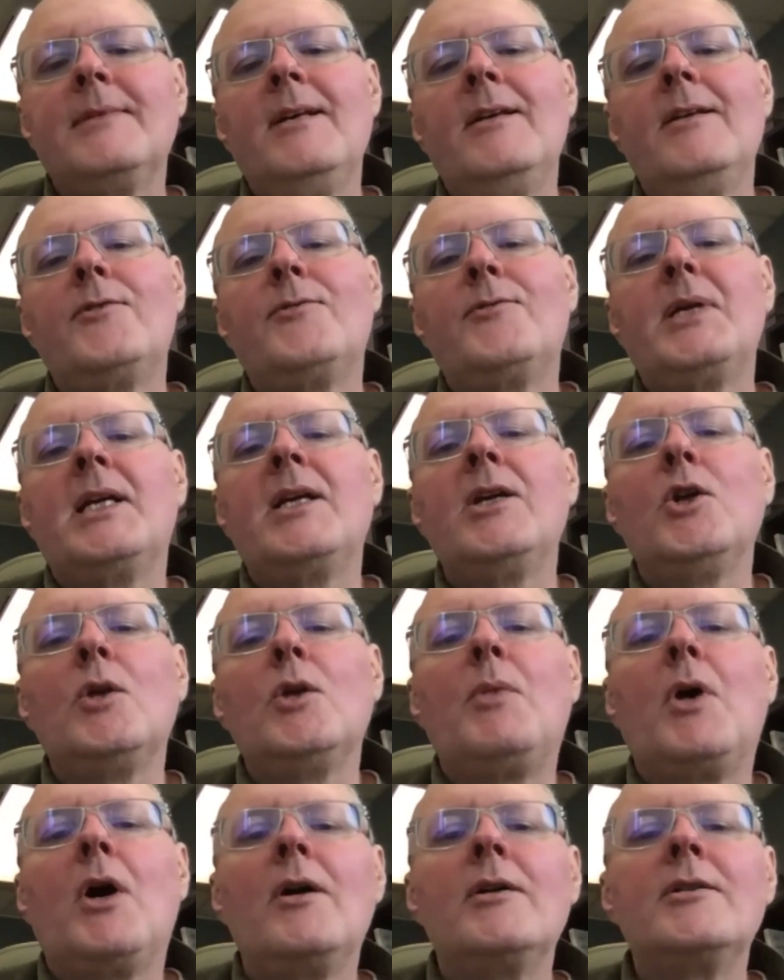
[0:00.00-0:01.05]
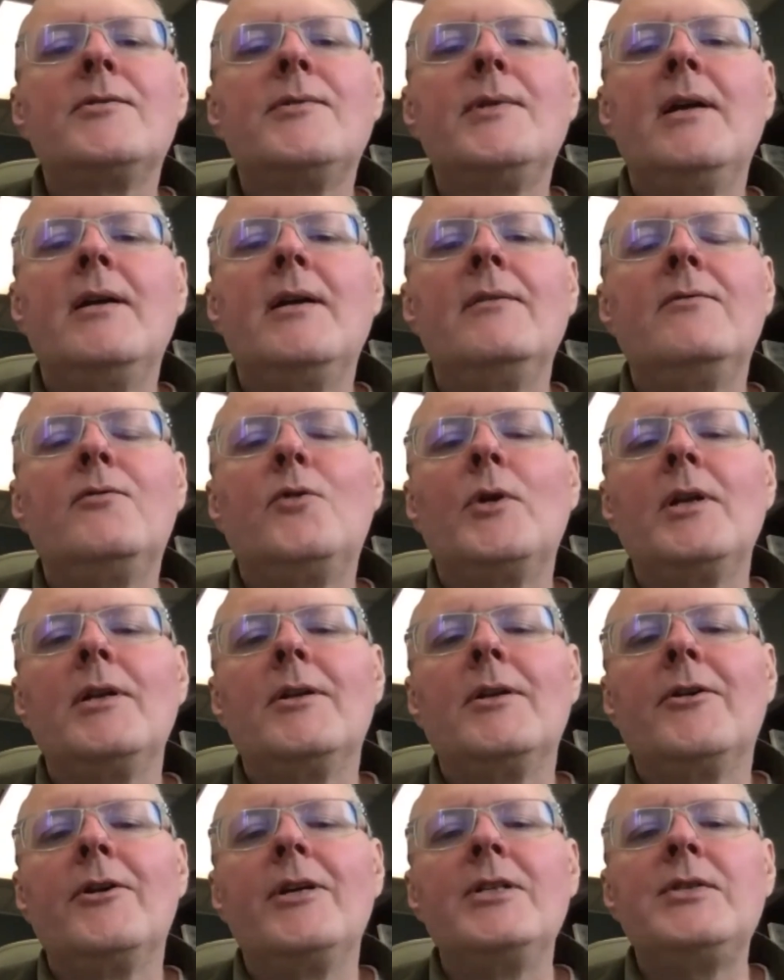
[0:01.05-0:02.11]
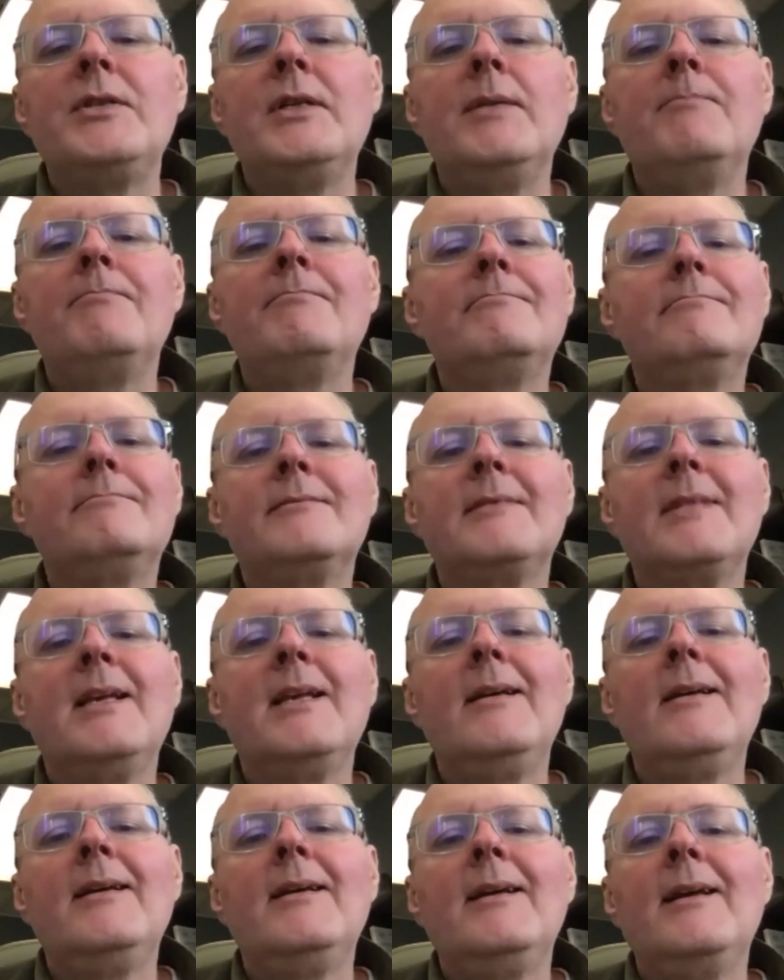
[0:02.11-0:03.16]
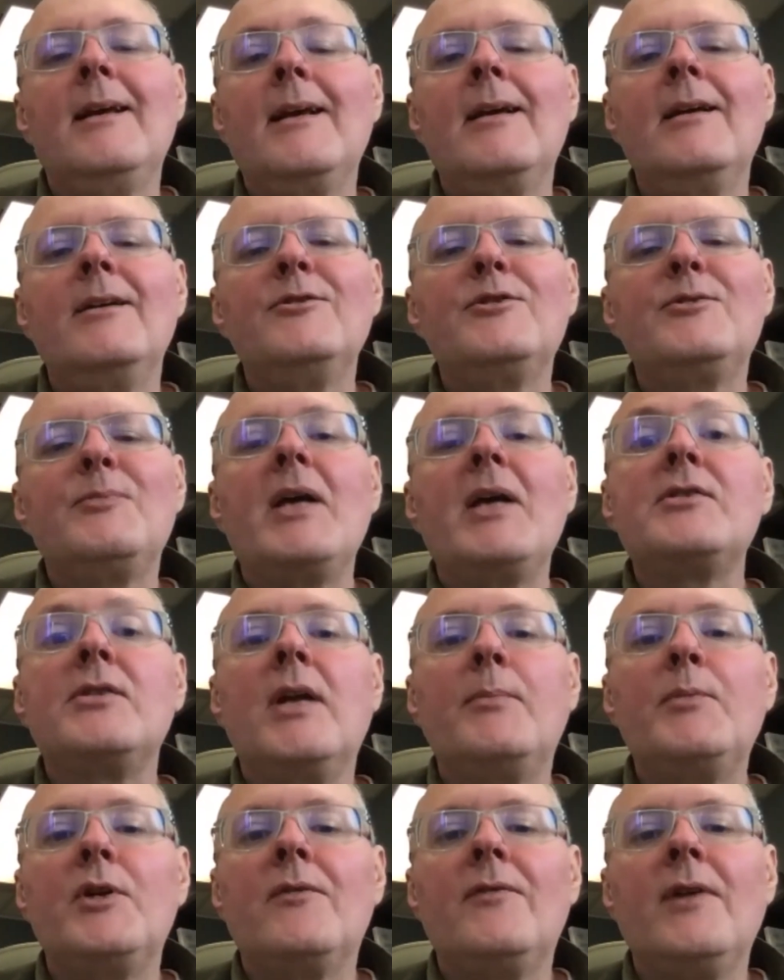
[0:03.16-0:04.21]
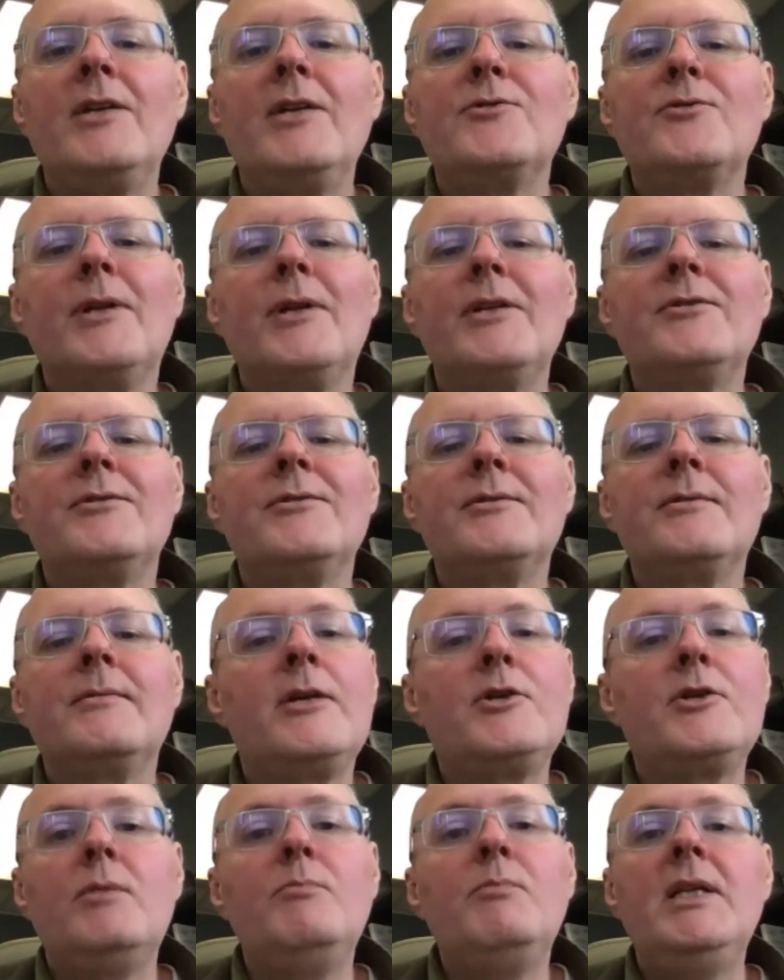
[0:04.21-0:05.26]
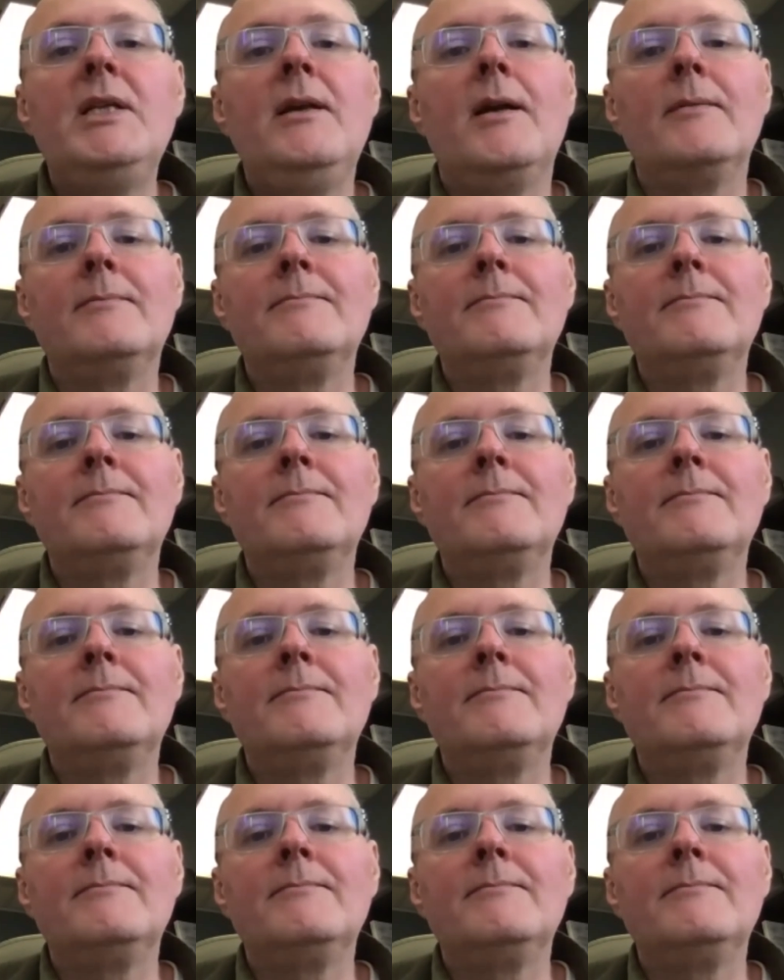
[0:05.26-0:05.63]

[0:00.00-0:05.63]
3 kilobars, 340 degrees C. And it's messing up your phase relations. It shouldn't be there.